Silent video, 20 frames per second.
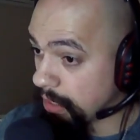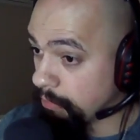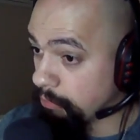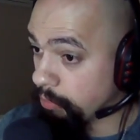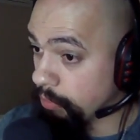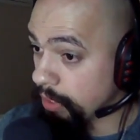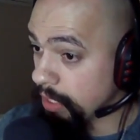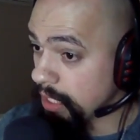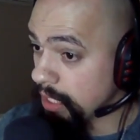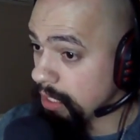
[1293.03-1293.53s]

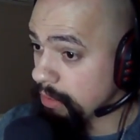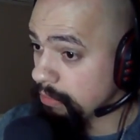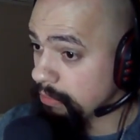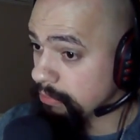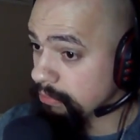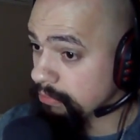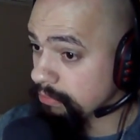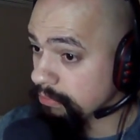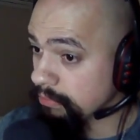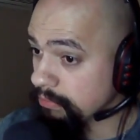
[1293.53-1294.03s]
we
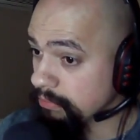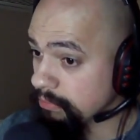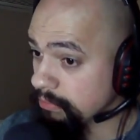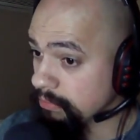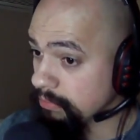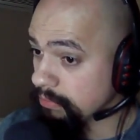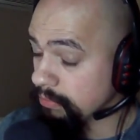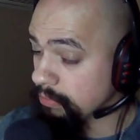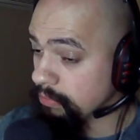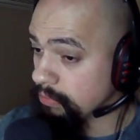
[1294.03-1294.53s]

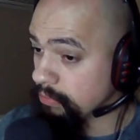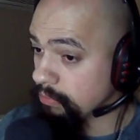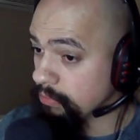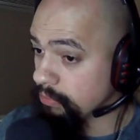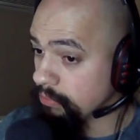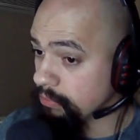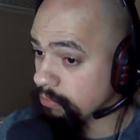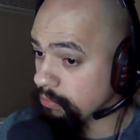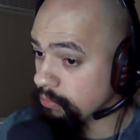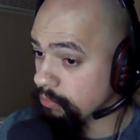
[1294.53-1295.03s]

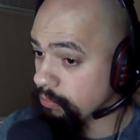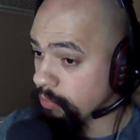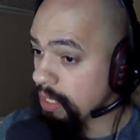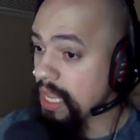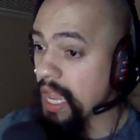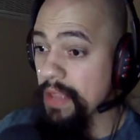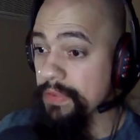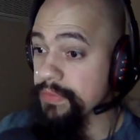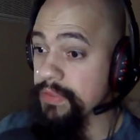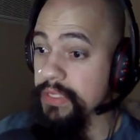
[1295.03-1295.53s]
we
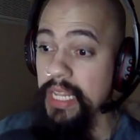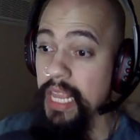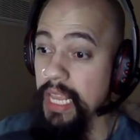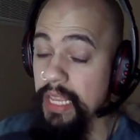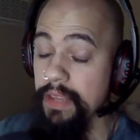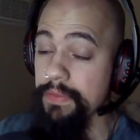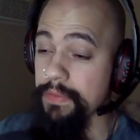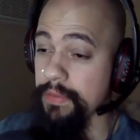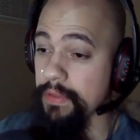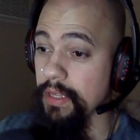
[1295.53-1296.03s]
have
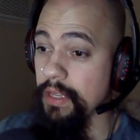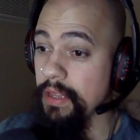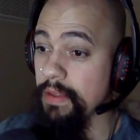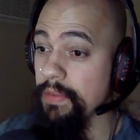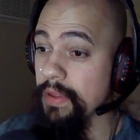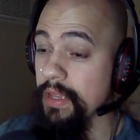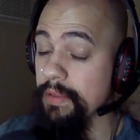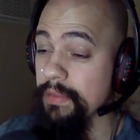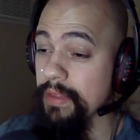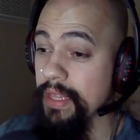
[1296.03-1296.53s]
slaves
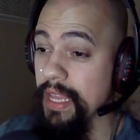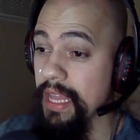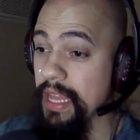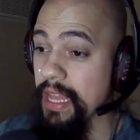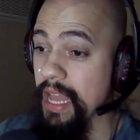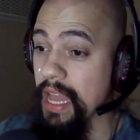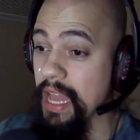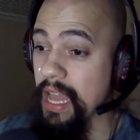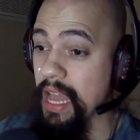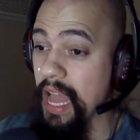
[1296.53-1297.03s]
even
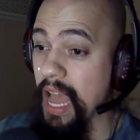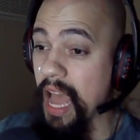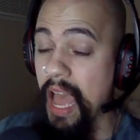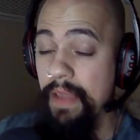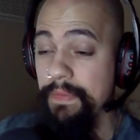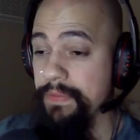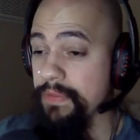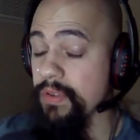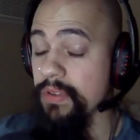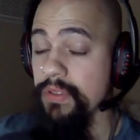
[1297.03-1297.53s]

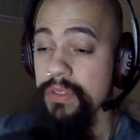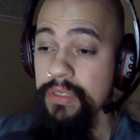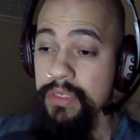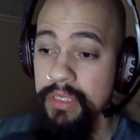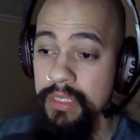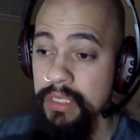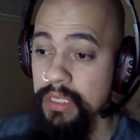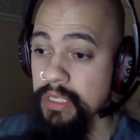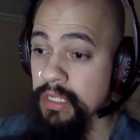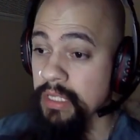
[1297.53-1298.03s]
after
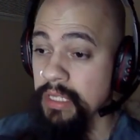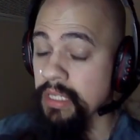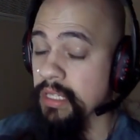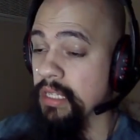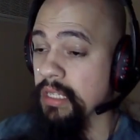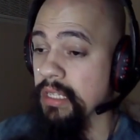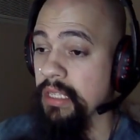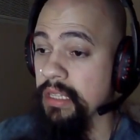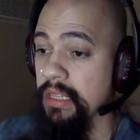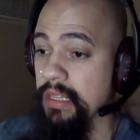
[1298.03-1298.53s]

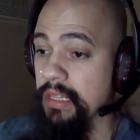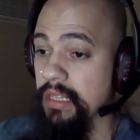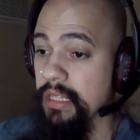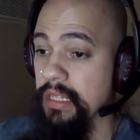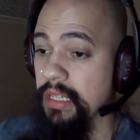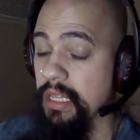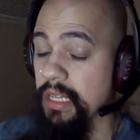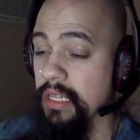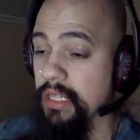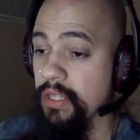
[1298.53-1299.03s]

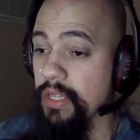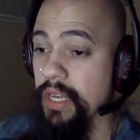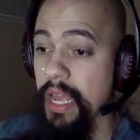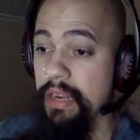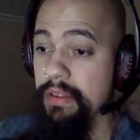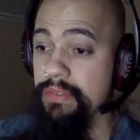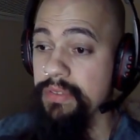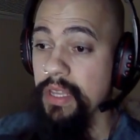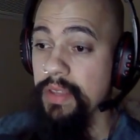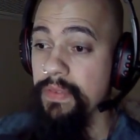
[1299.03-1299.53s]
the
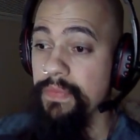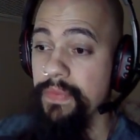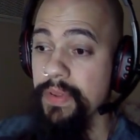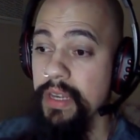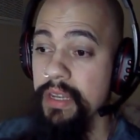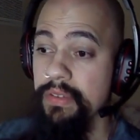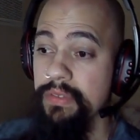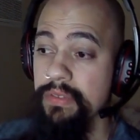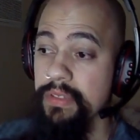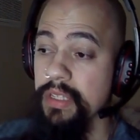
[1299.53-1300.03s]
United States
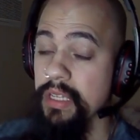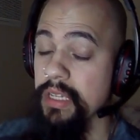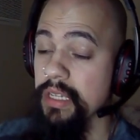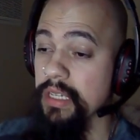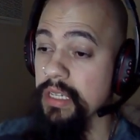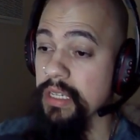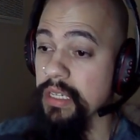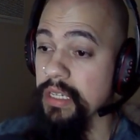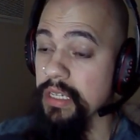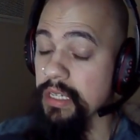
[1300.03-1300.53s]
finished
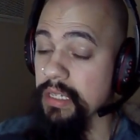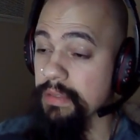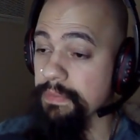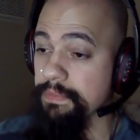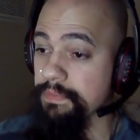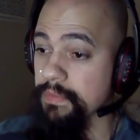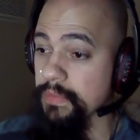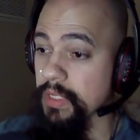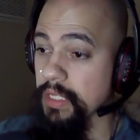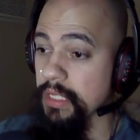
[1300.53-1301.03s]
the
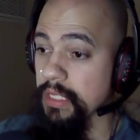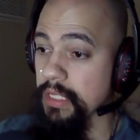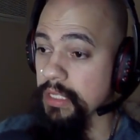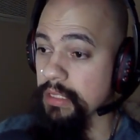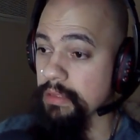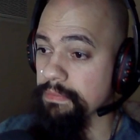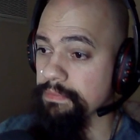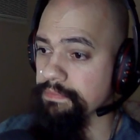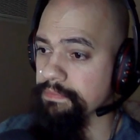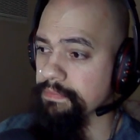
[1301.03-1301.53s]

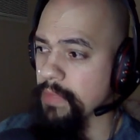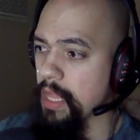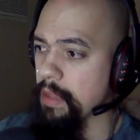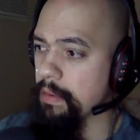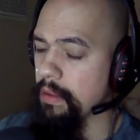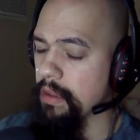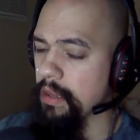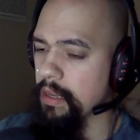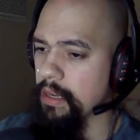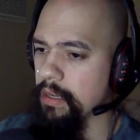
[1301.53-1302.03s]

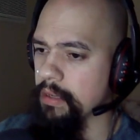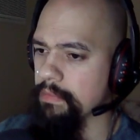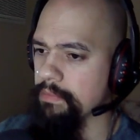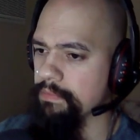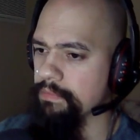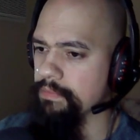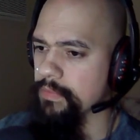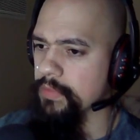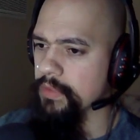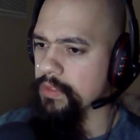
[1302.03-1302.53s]
the um
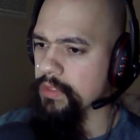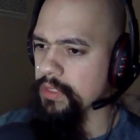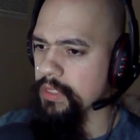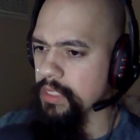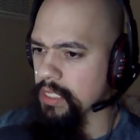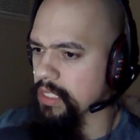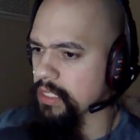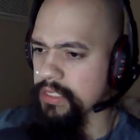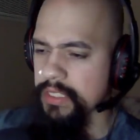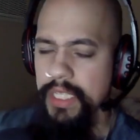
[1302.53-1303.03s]

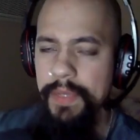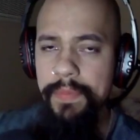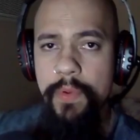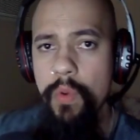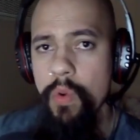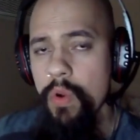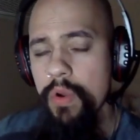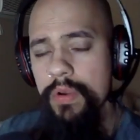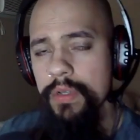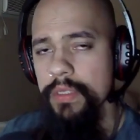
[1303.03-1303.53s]
the Civil
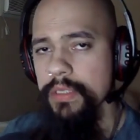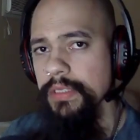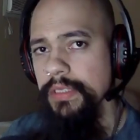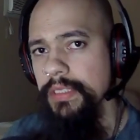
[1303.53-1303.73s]
War.